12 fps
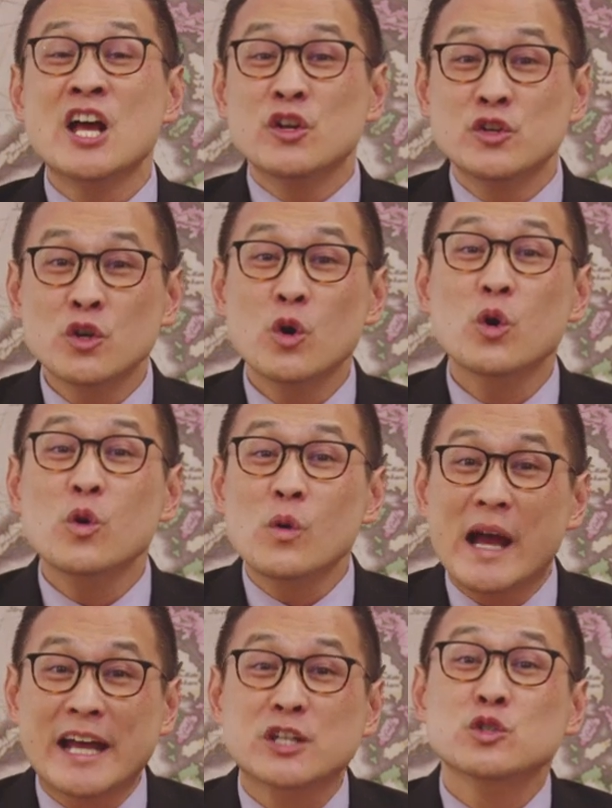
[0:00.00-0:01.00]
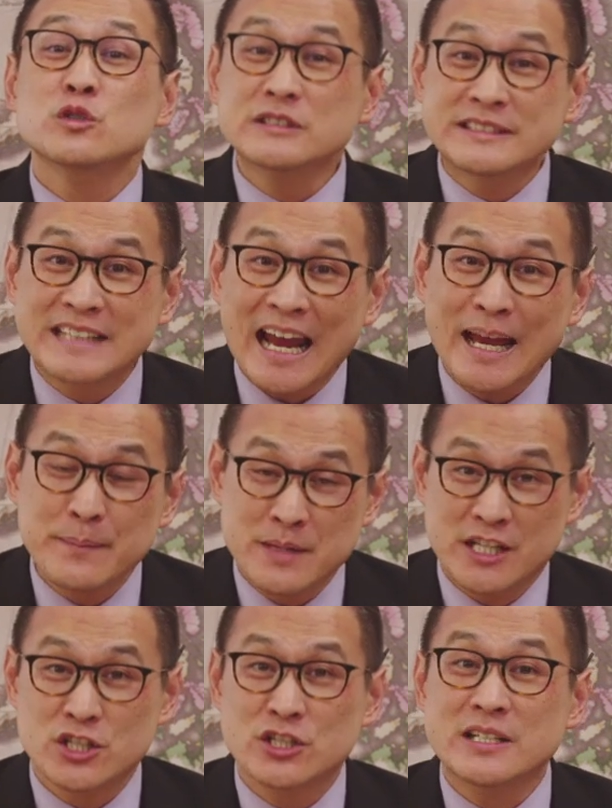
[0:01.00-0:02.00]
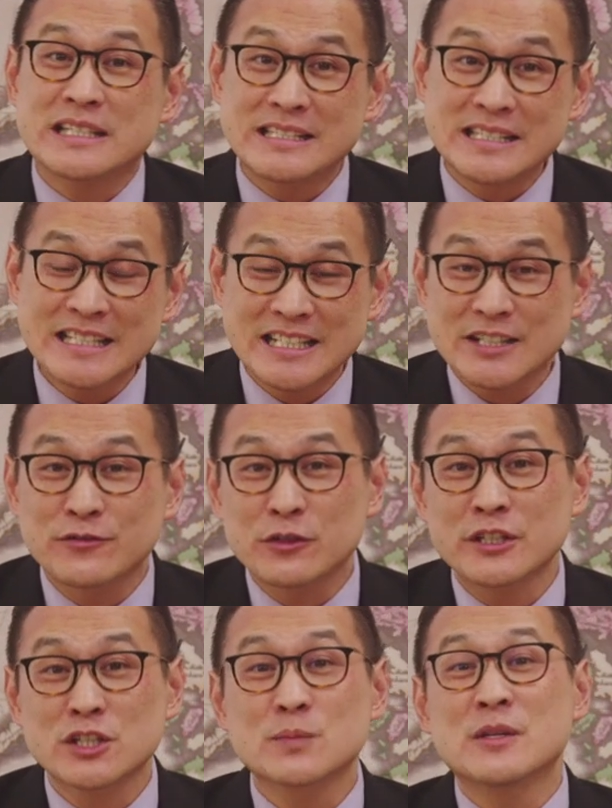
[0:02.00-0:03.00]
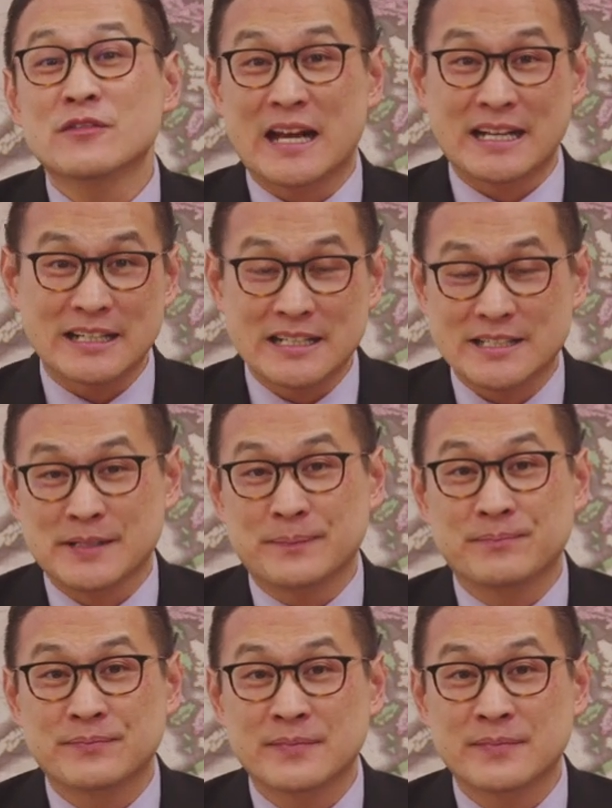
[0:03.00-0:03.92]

no actual damage is needed for it to be vandalism.